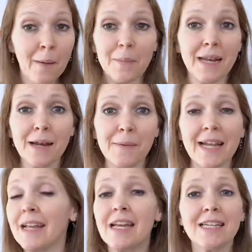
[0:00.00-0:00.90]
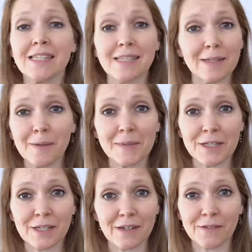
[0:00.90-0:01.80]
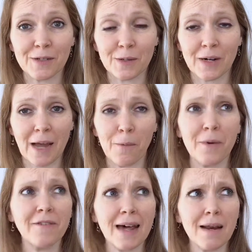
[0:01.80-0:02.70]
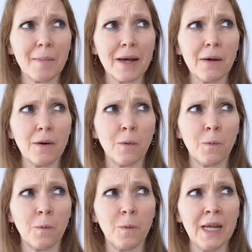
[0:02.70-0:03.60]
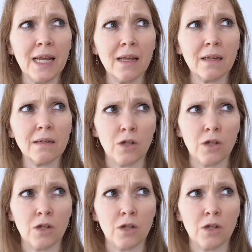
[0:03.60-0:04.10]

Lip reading: But anyway, still a bunch of stuff to sort out. We've got about a week?